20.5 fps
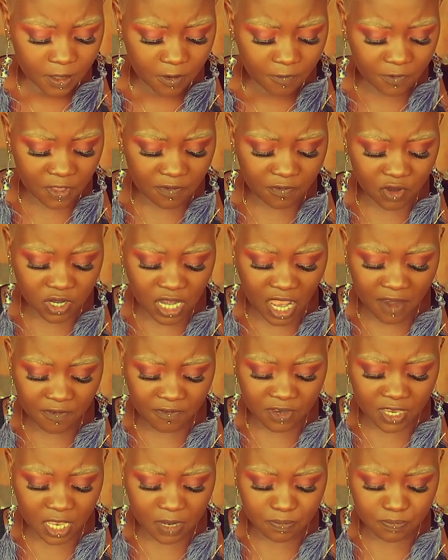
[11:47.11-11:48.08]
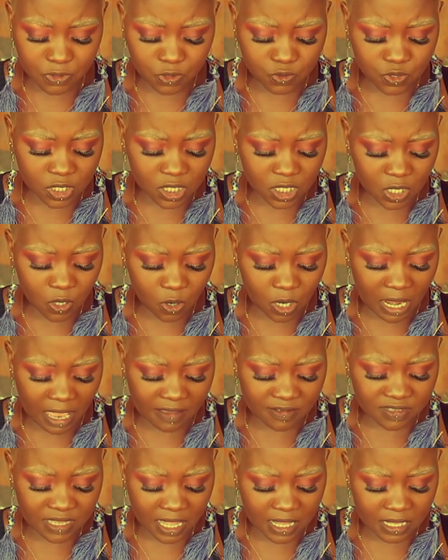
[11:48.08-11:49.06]
Favorite African beauty or
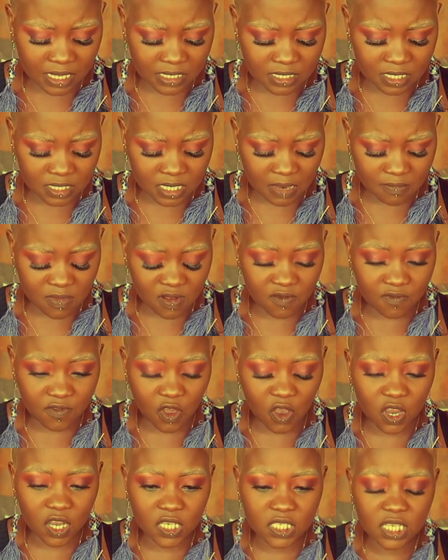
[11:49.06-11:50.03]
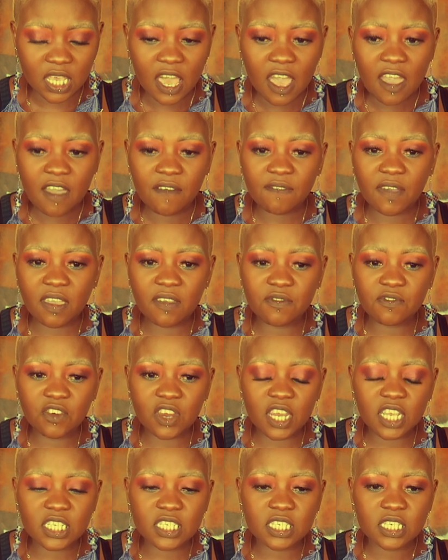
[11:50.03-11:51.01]
lifestyle entertainment vloggers?
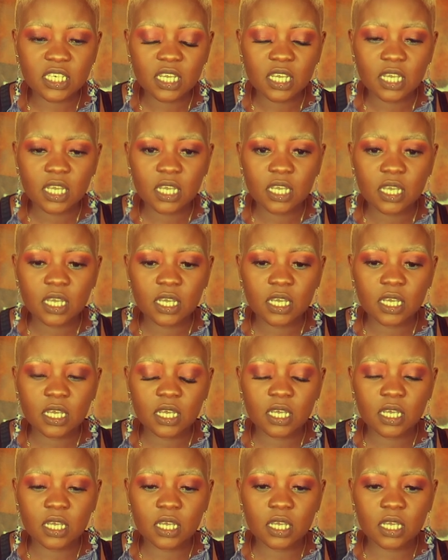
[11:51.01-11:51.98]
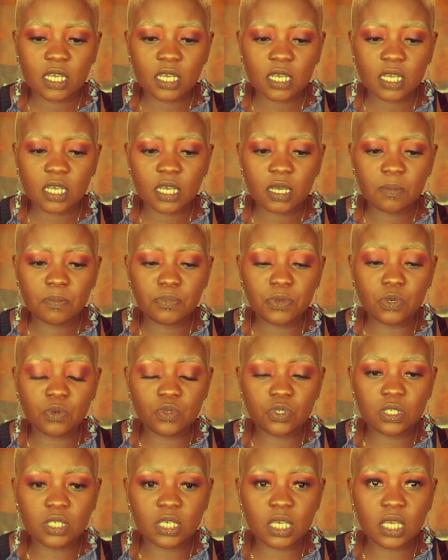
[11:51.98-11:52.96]
Favorite
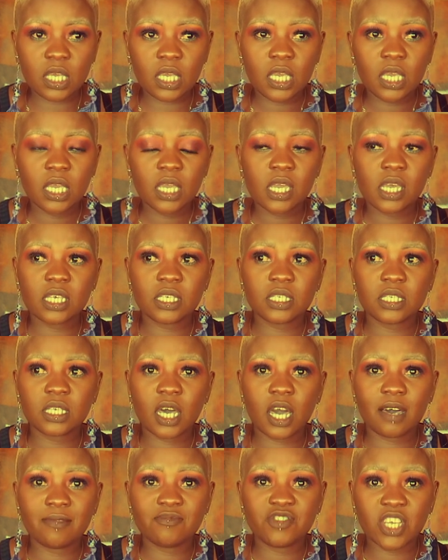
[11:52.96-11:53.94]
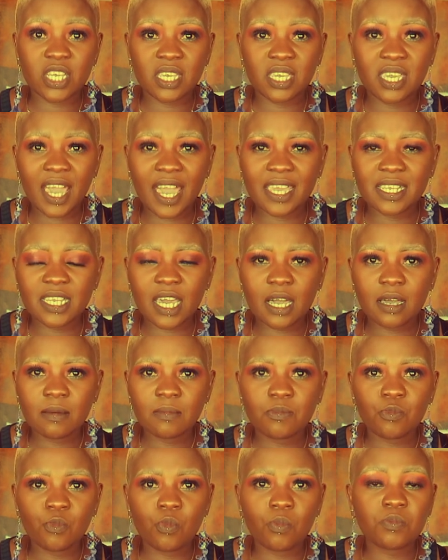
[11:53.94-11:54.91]
beauty is Jackie Aina.
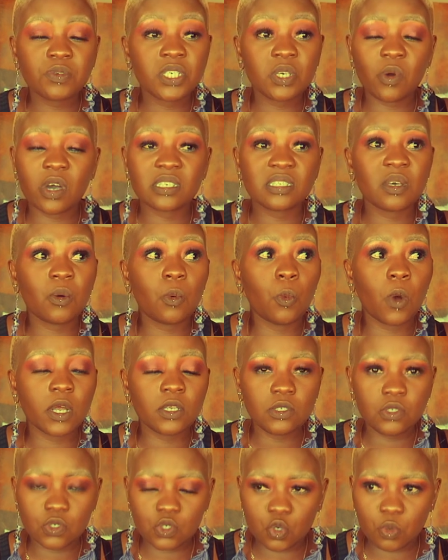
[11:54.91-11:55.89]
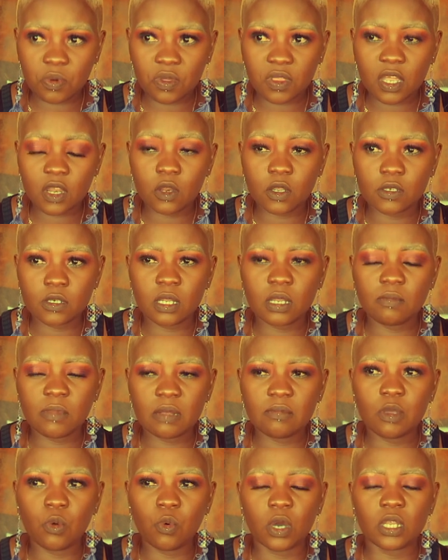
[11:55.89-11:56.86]
She was the one YouTuber that literally
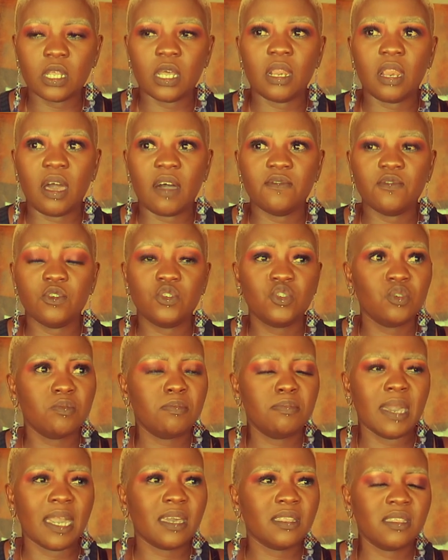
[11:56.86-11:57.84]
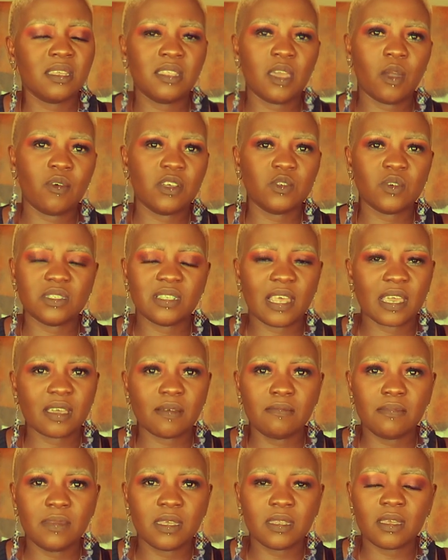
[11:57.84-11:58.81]
made me want to love YouTube back in the day, when she was like
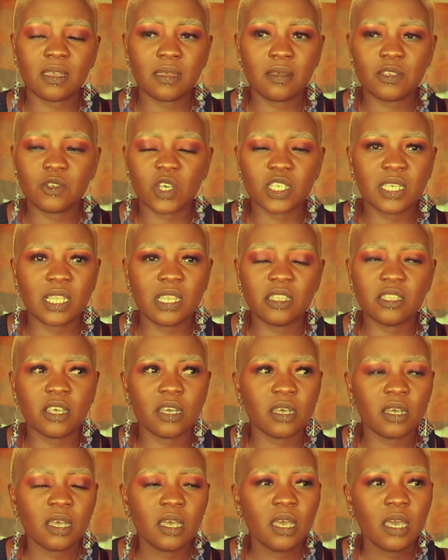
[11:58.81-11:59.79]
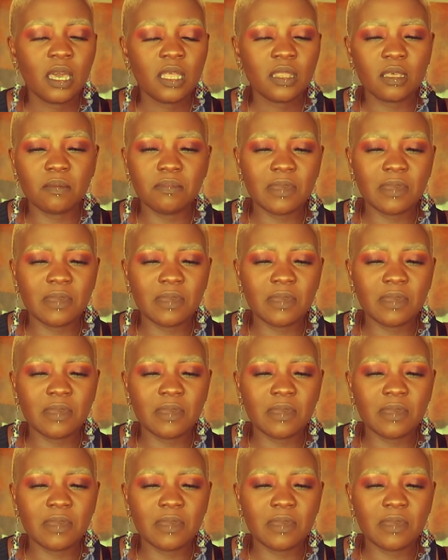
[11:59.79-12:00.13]
she was still in the